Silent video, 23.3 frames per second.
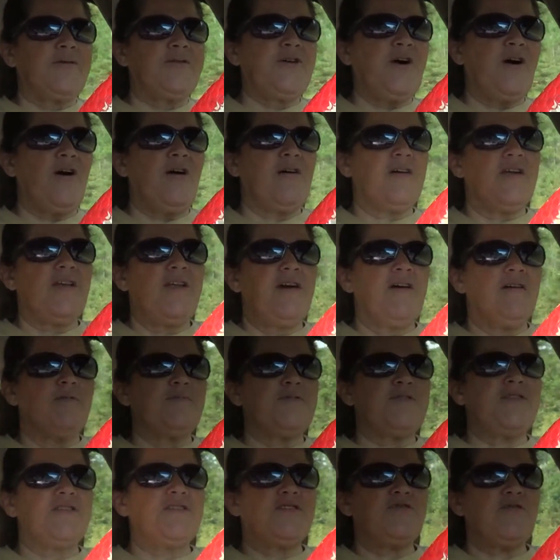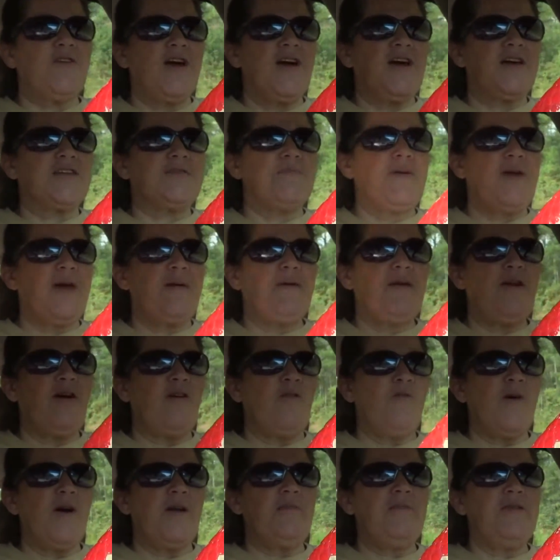Talking helps distract me. I mean, I
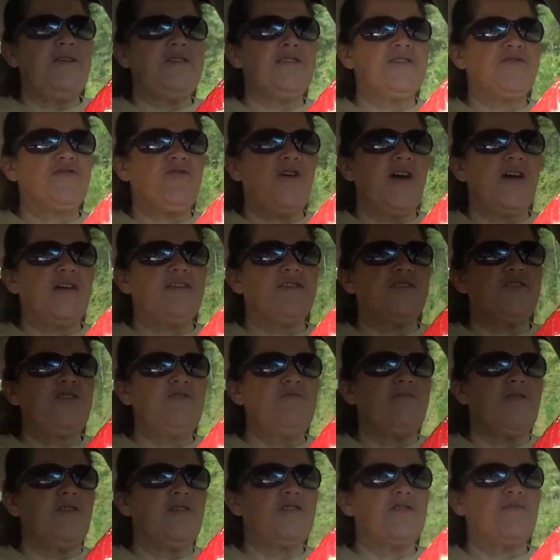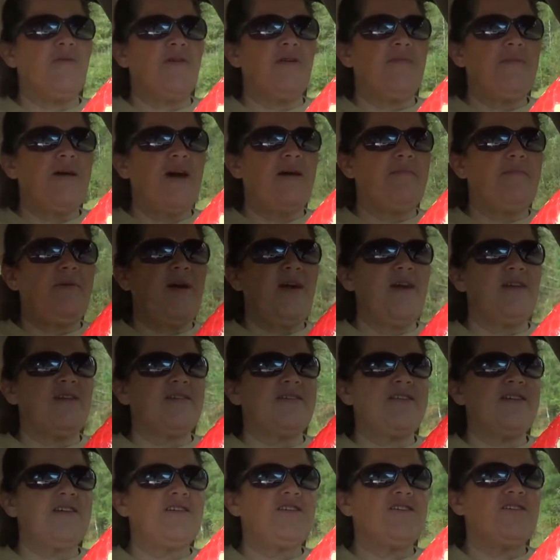don't want to be distracted too much where I'm not paying
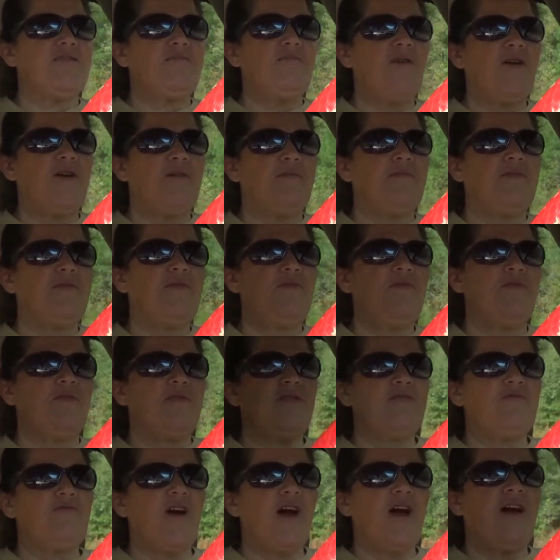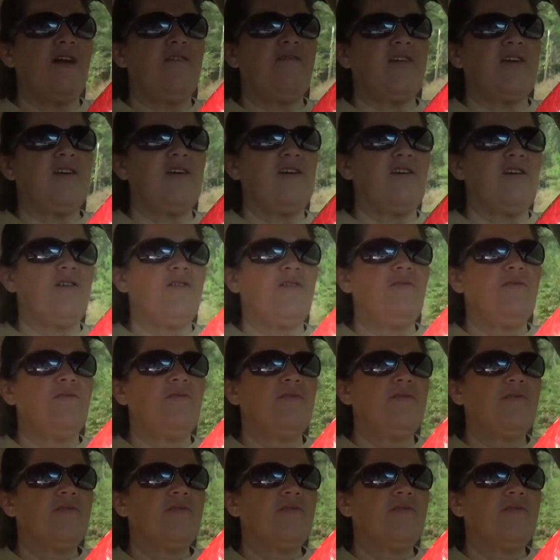attention to what I'm doing driving, you know.